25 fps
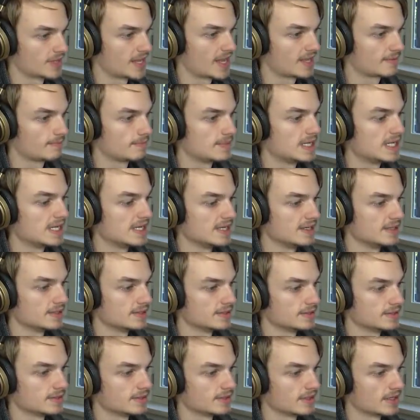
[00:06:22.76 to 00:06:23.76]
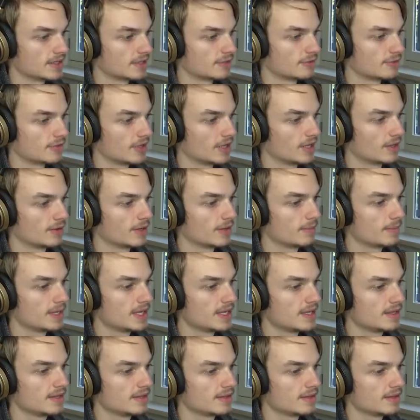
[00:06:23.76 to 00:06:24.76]
At me. Are you following
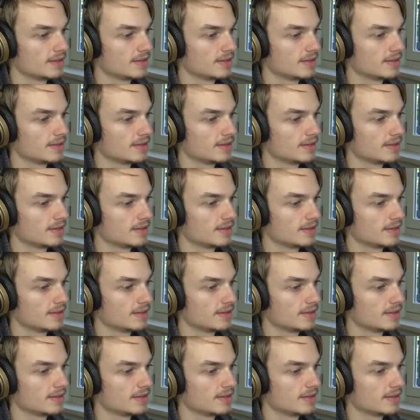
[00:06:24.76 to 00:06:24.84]
me?